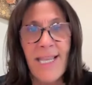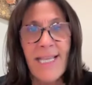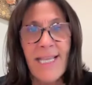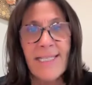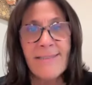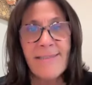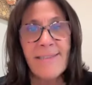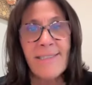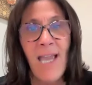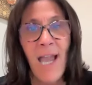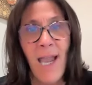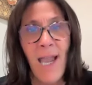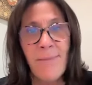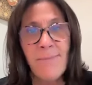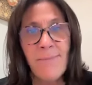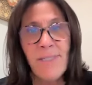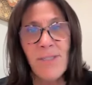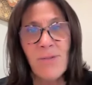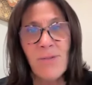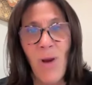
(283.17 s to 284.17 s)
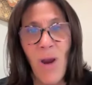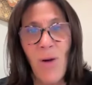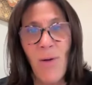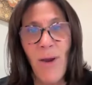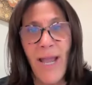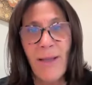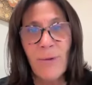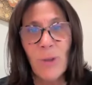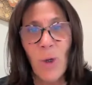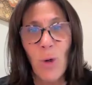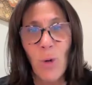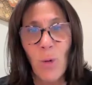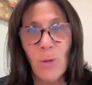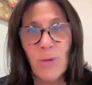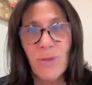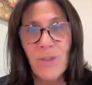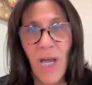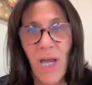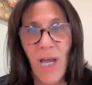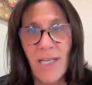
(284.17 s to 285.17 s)
It's time to throw out
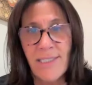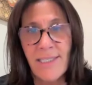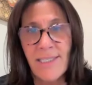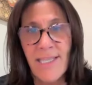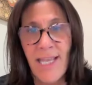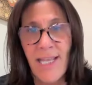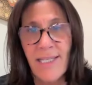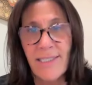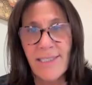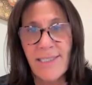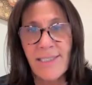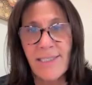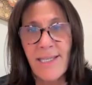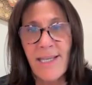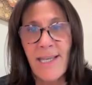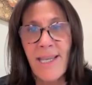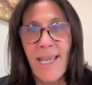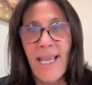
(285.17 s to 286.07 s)
old nonsense